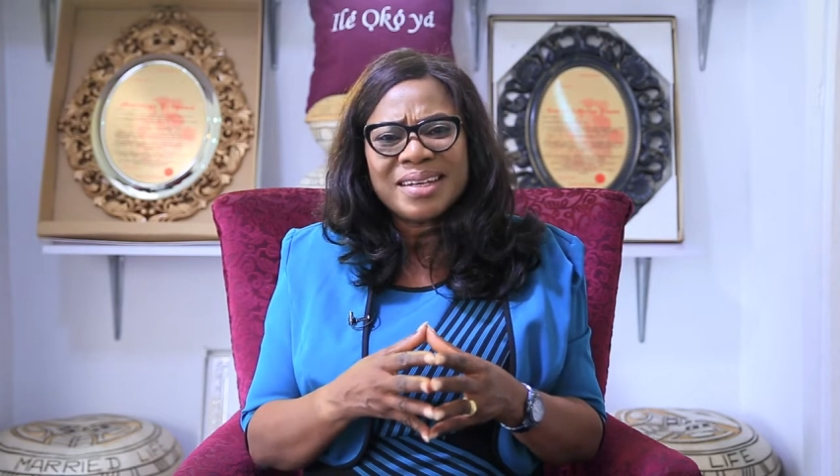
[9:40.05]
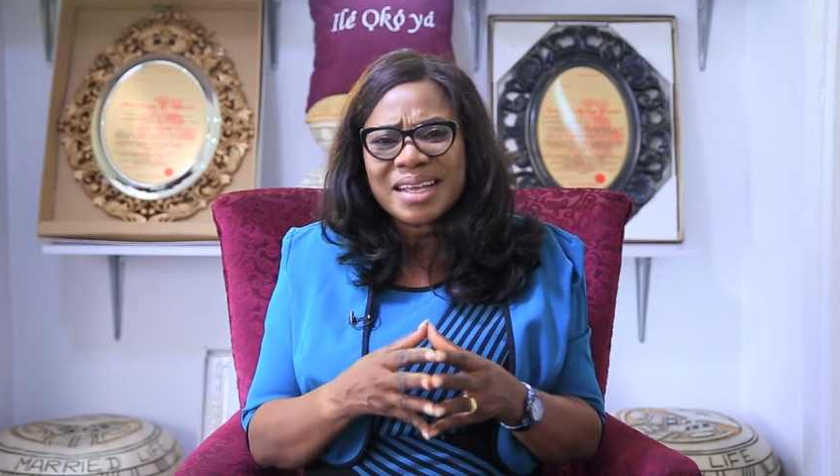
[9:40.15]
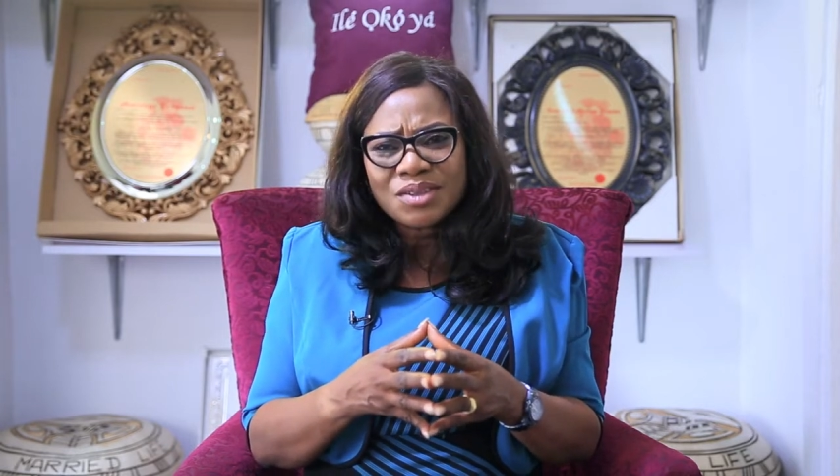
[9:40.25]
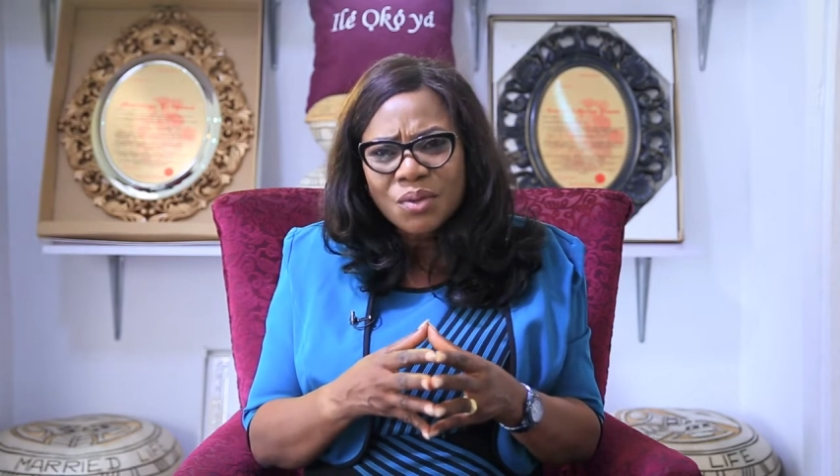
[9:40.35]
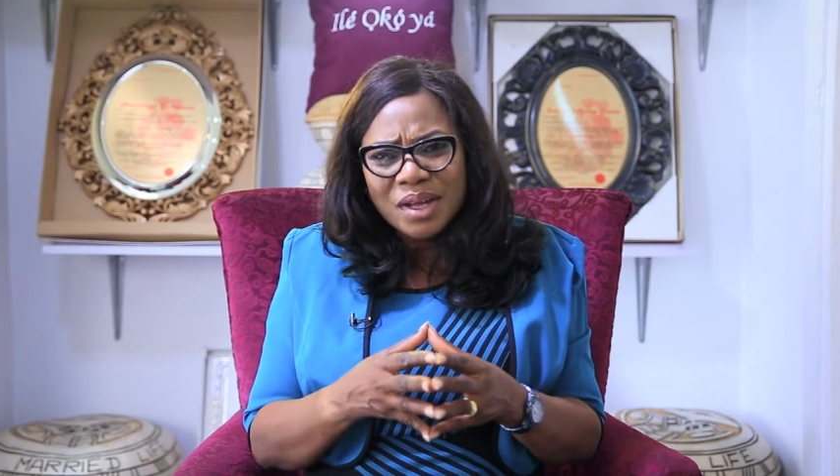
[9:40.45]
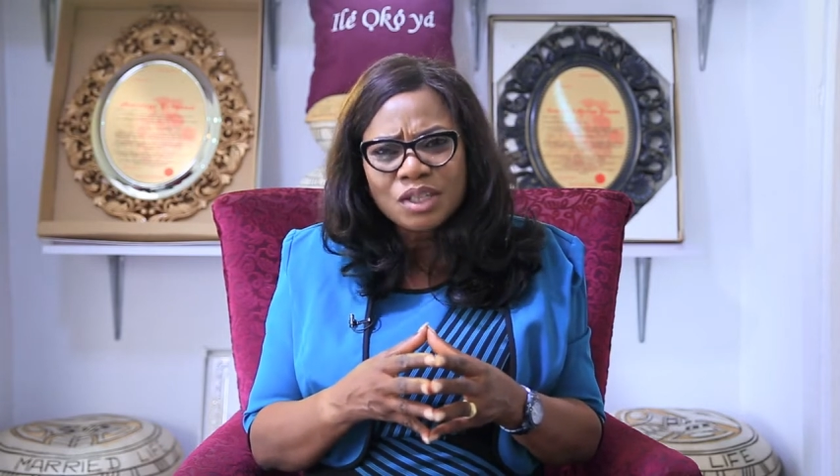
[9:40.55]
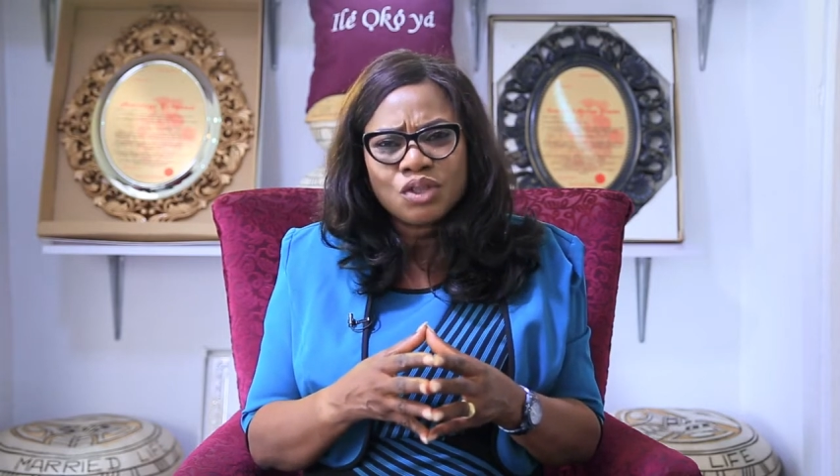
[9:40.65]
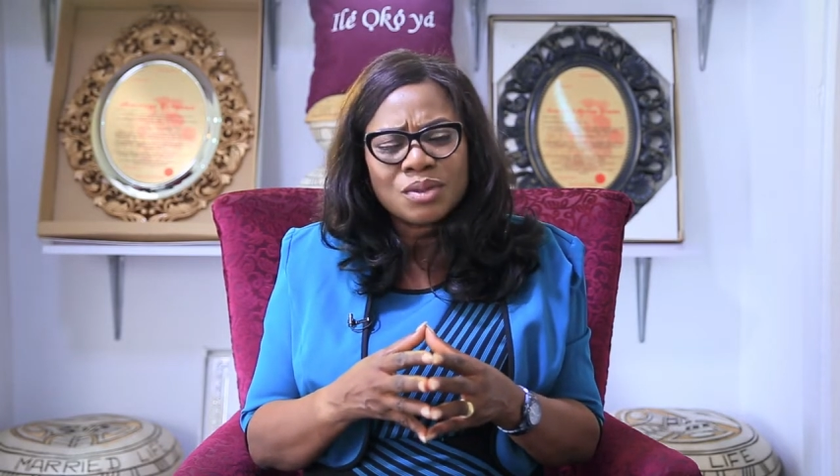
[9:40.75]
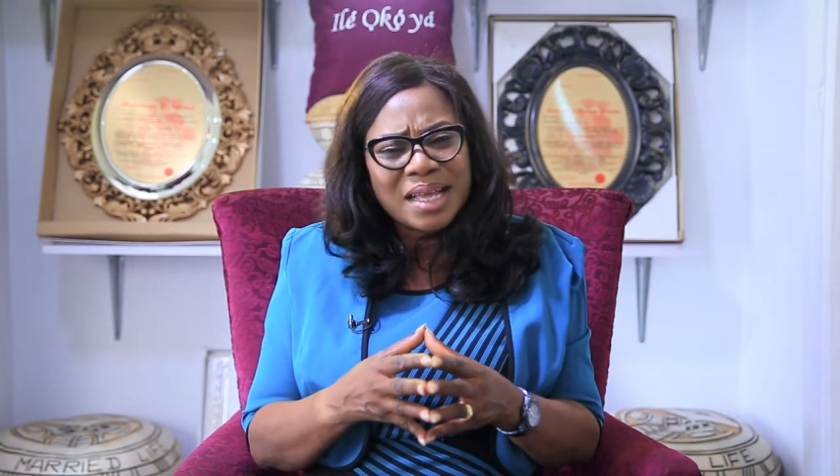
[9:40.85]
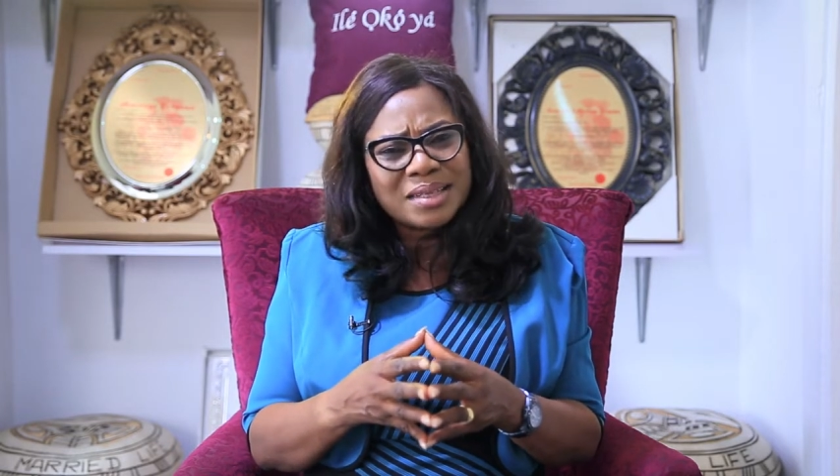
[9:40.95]
that's not when you
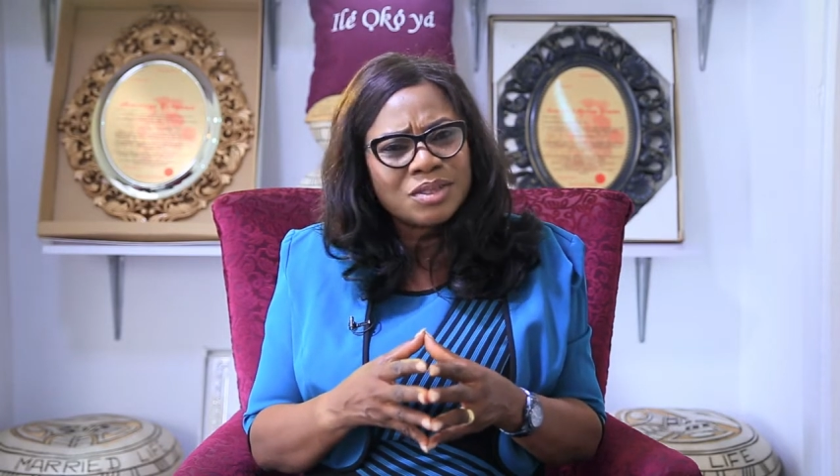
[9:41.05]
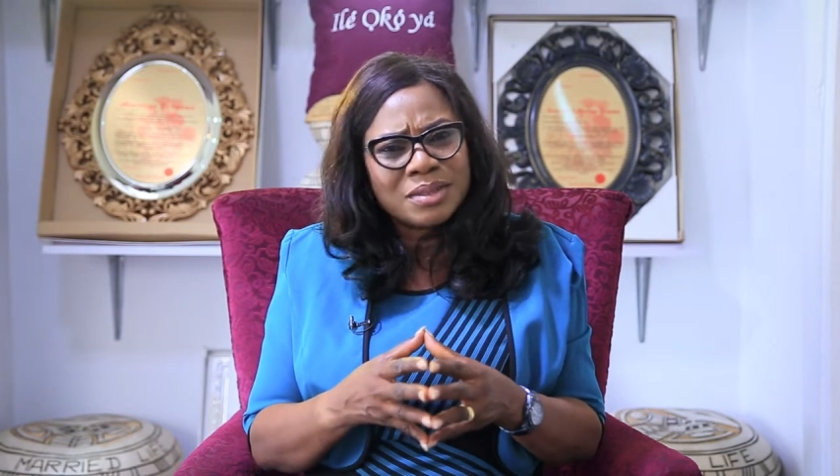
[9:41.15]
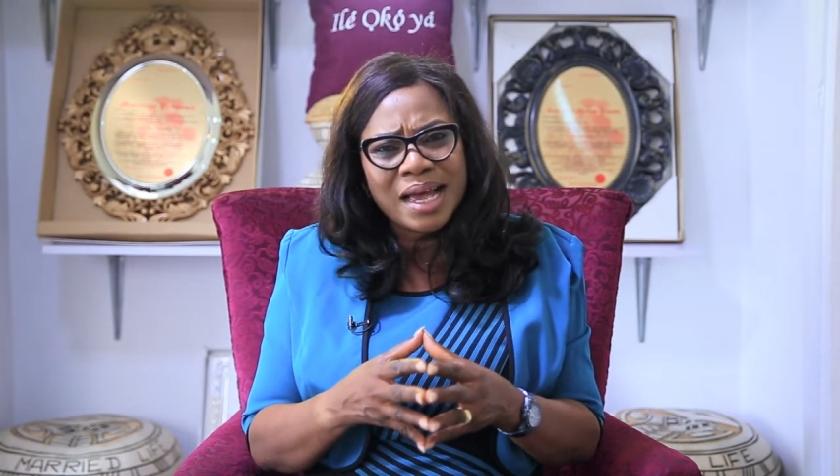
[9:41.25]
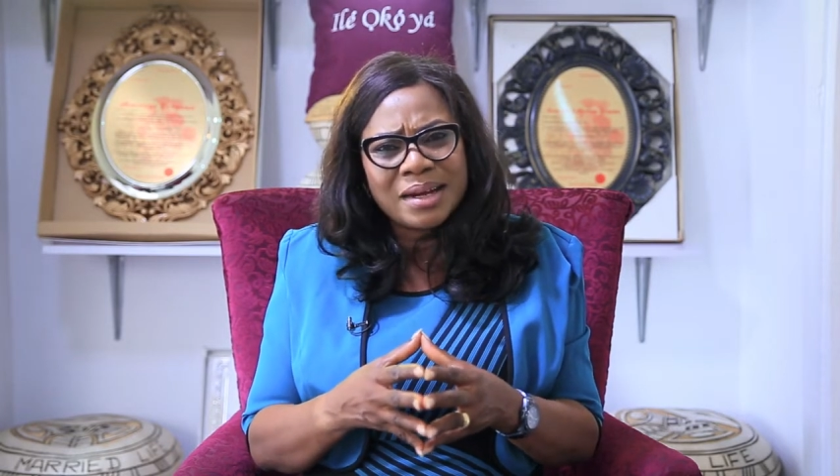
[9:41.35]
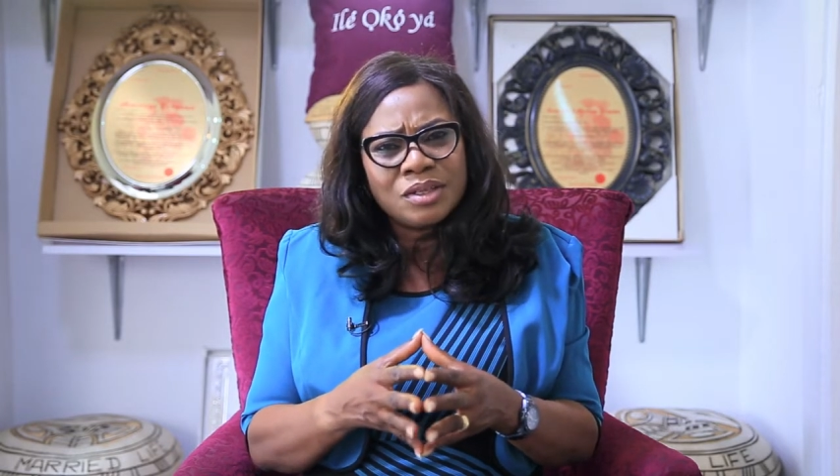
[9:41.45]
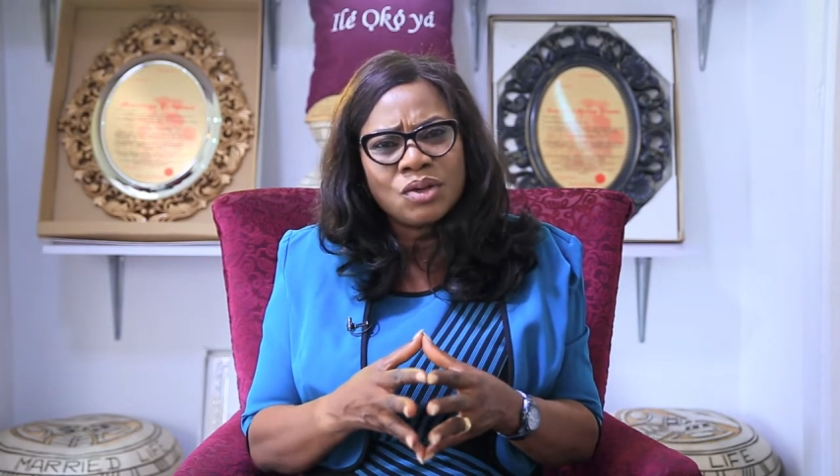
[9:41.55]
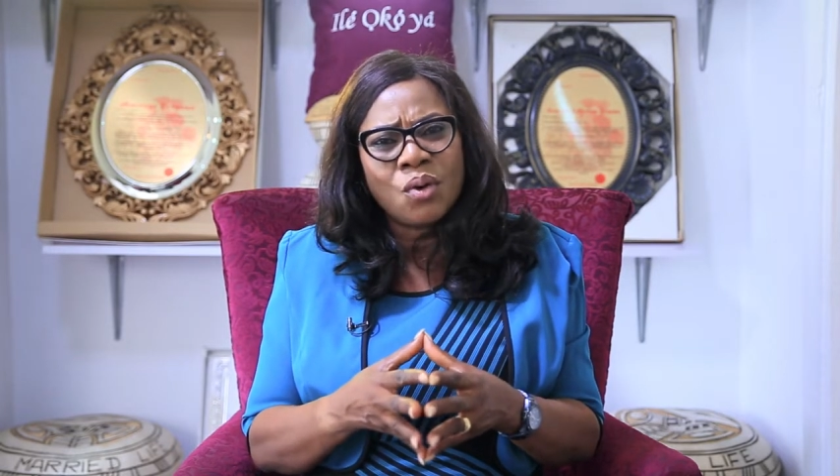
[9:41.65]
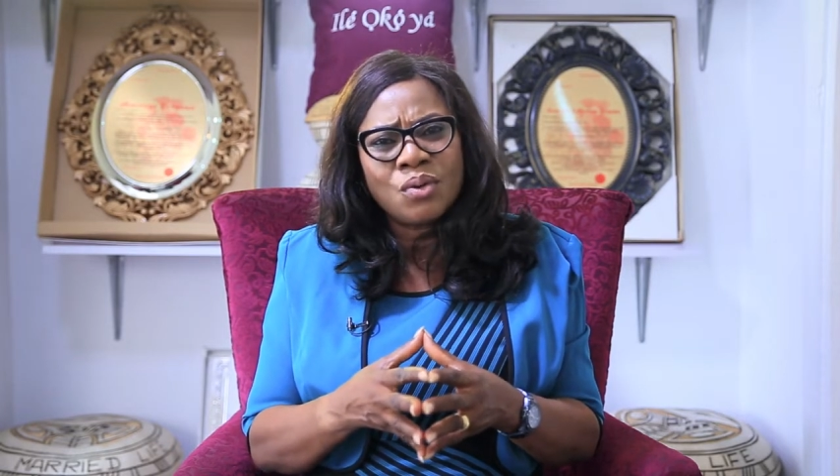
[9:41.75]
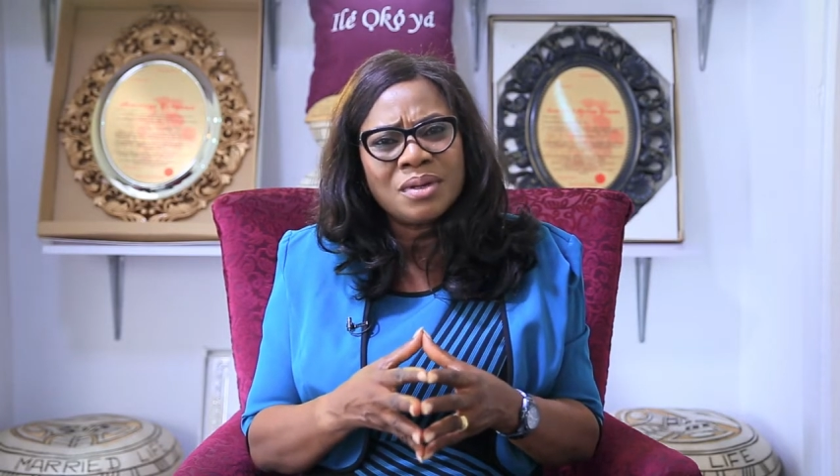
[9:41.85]
should start sharing your